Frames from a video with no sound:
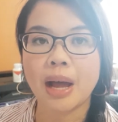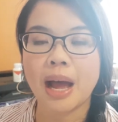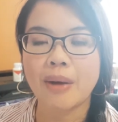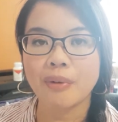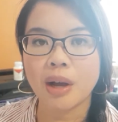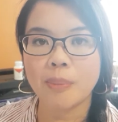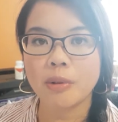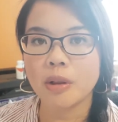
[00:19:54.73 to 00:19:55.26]

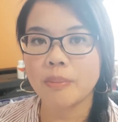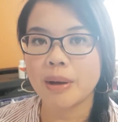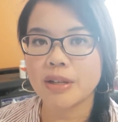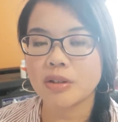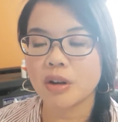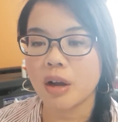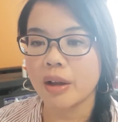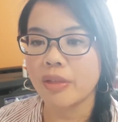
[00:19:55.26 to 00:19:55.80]
have a couple in my
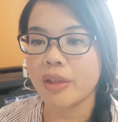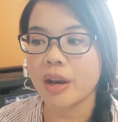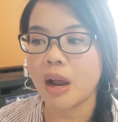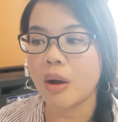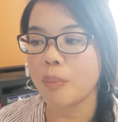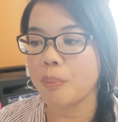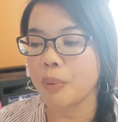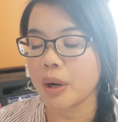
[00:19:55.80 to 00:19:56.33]
stock, and then
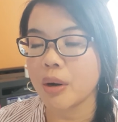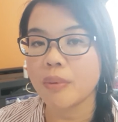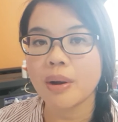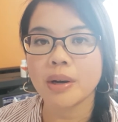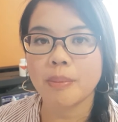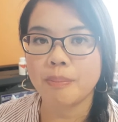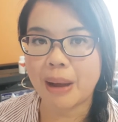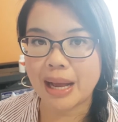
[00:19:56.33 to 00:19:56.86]
I'll bring
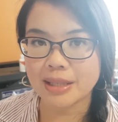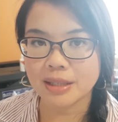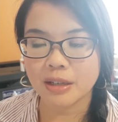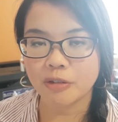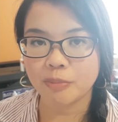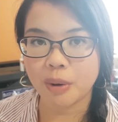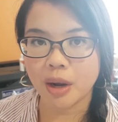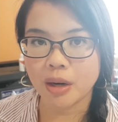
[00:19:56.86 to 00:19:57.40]
around a basket
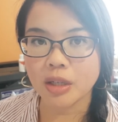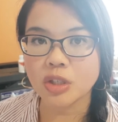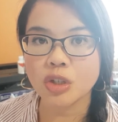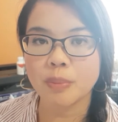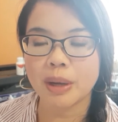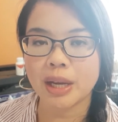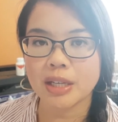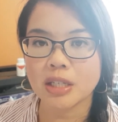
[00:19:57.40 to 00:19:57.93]
of products
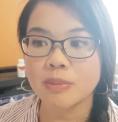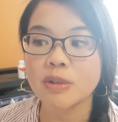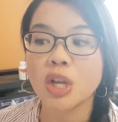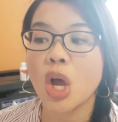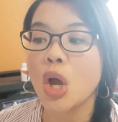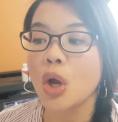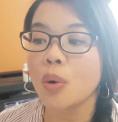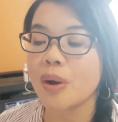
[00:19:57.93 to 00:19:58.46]
to my customers
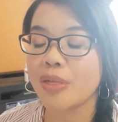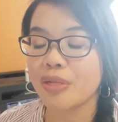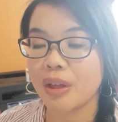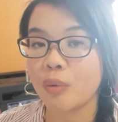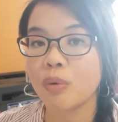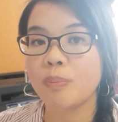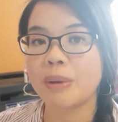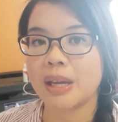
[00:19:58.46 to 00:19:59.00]
who I
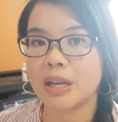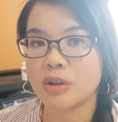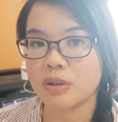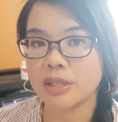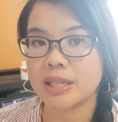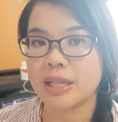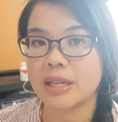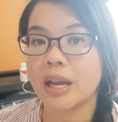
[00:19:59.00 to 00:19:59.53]
think would be
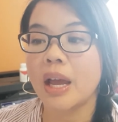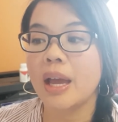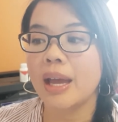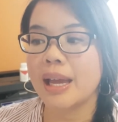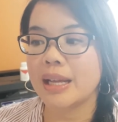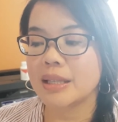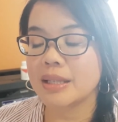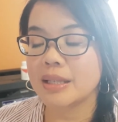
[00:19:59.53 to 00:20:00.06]
interested
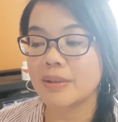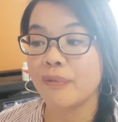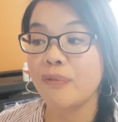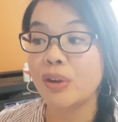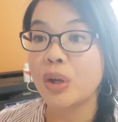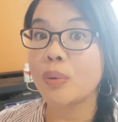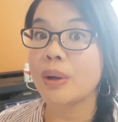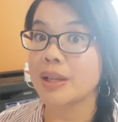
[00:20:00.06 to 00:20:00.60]
in
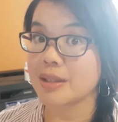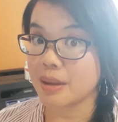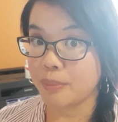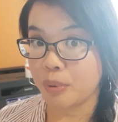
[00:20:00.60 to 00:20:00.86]
viewing some